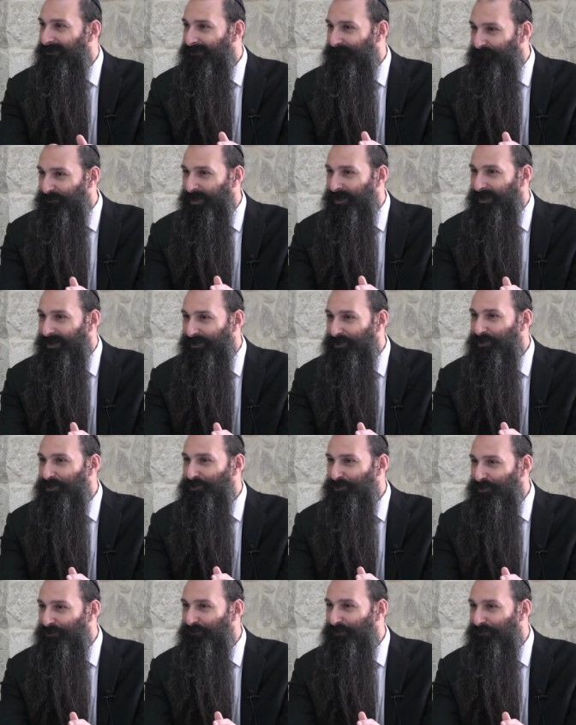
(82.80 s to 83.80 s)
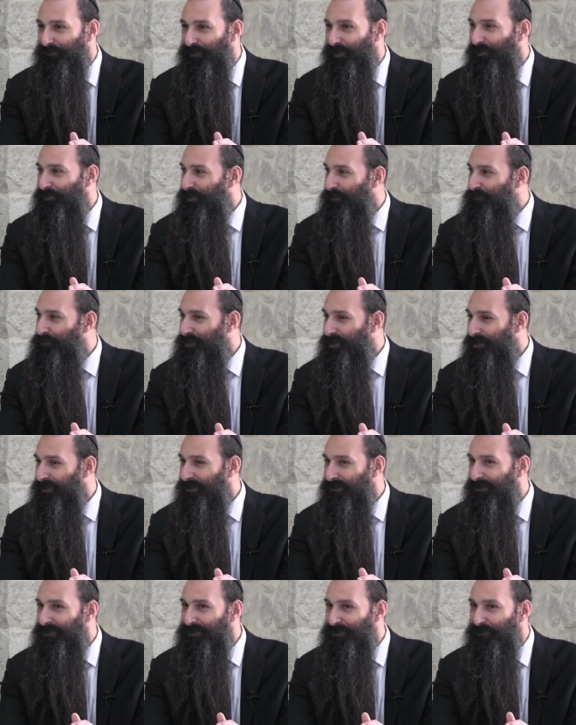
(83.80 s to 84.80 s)
Meaning she's going to be very upset
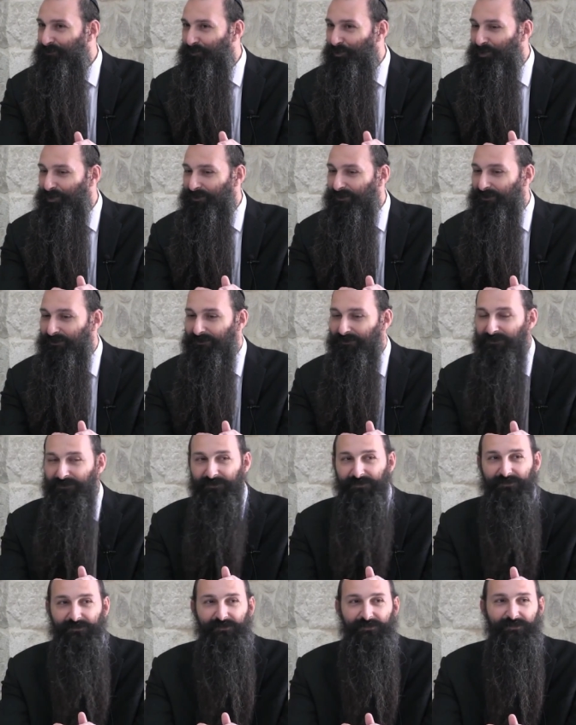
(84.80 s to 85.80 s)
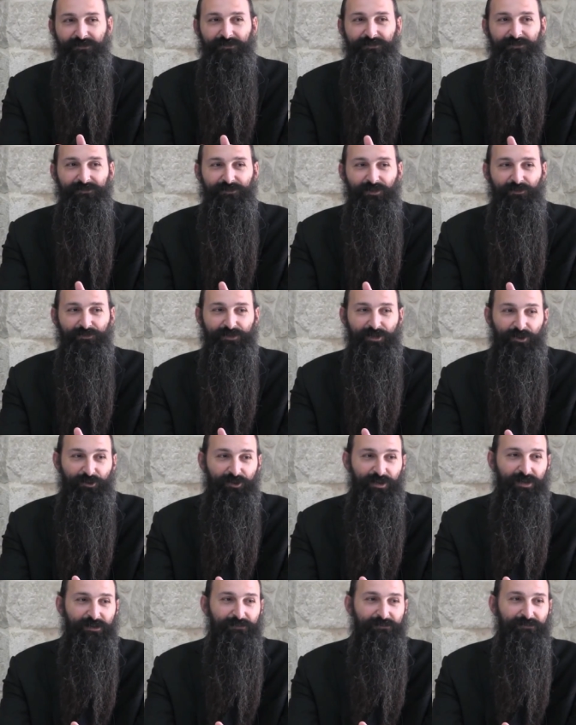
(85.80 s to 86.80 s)
and disappointed. So I was like,
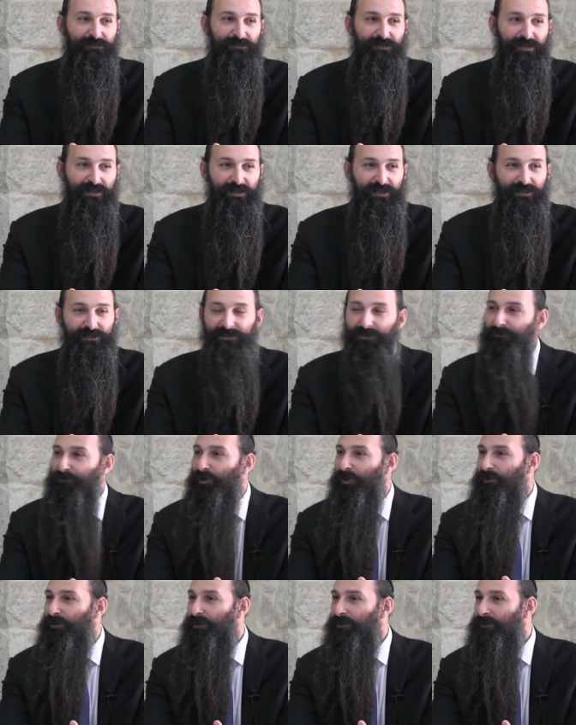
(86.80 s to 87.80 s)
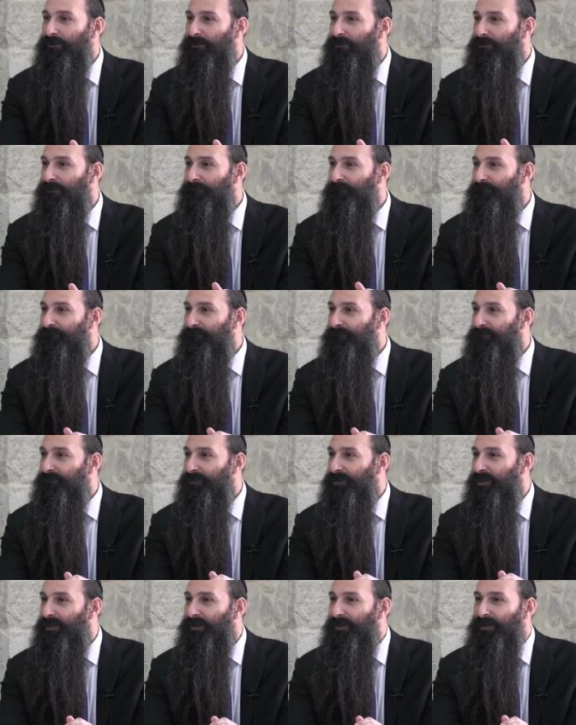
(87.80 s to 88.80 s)
okay, I guess I'm going.
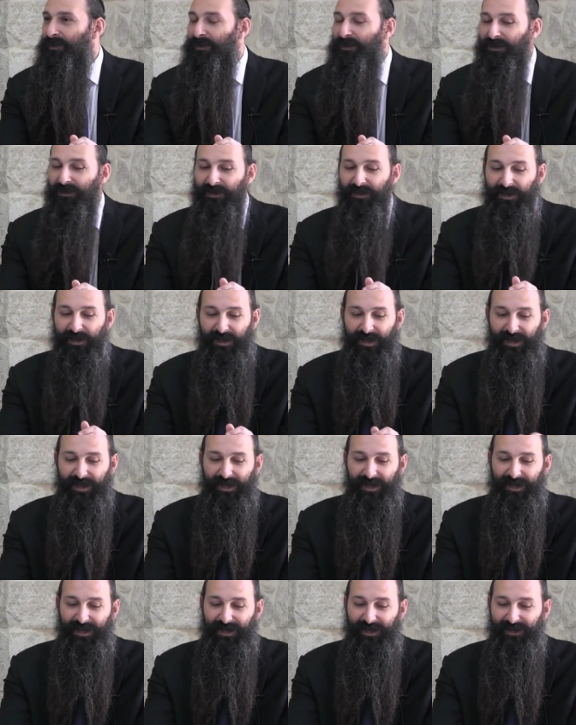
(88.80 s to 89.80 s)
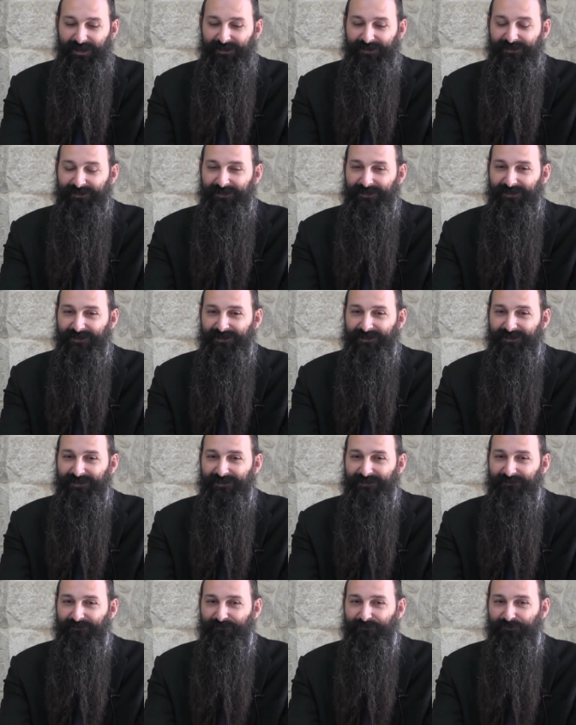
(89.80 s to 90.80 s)
And
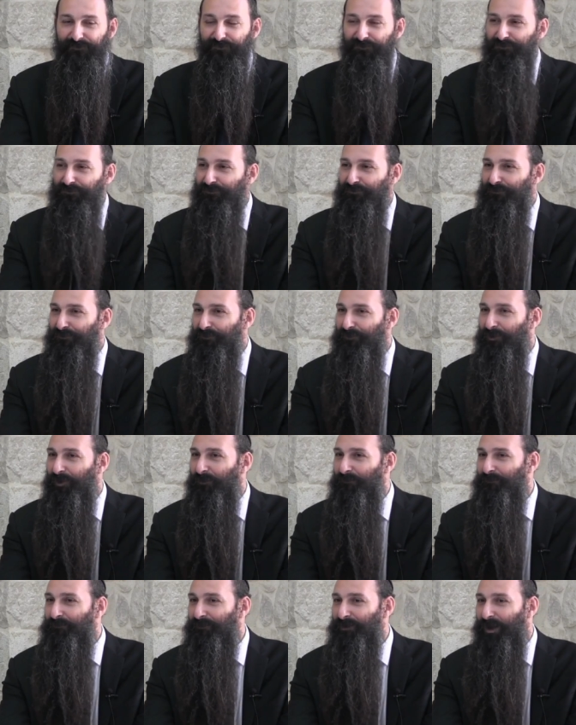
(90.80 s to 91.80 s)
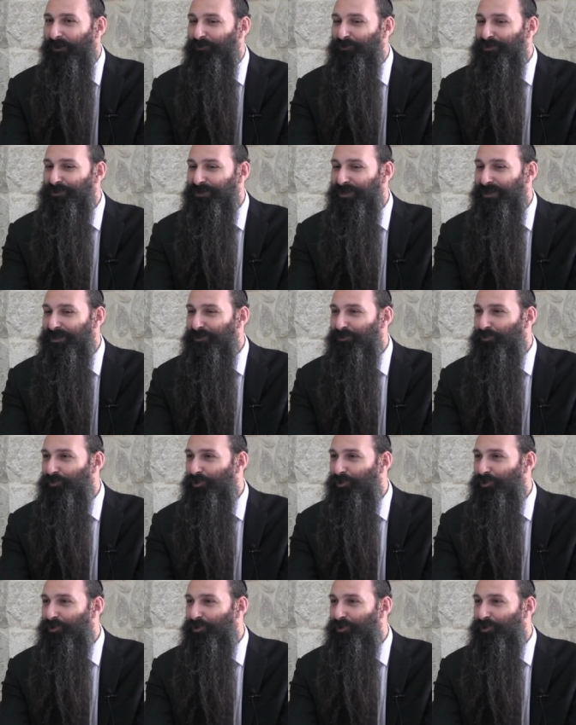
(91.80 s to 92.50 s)
from, I would say,